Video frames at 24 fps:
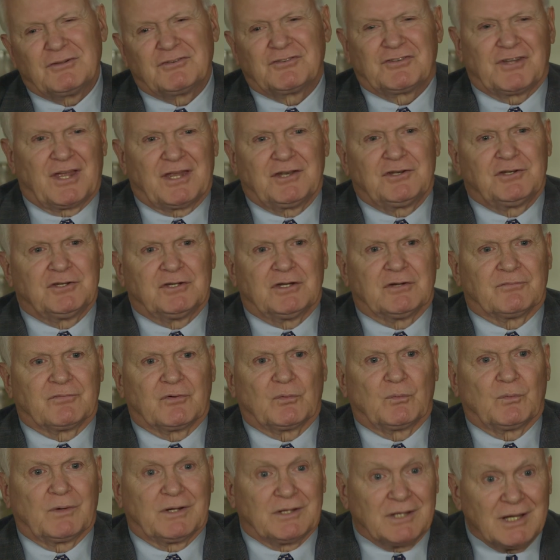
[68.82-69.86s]
said in a
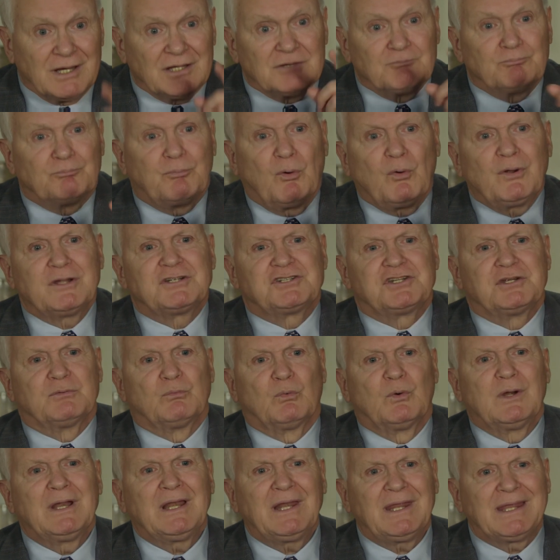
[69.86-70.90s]
different way. Boy, she
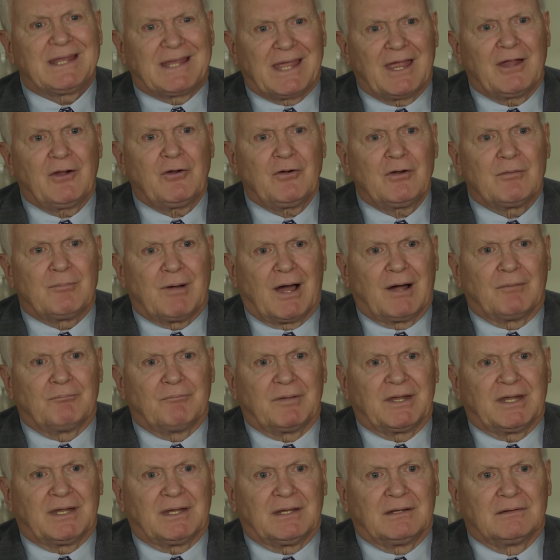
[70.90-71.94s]
really cared about
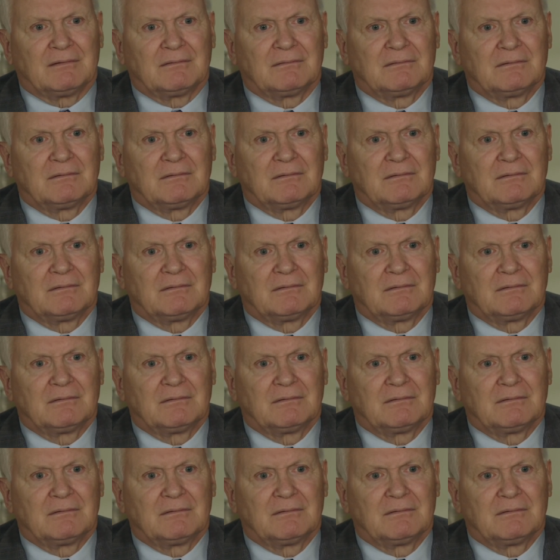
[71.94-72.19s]
me.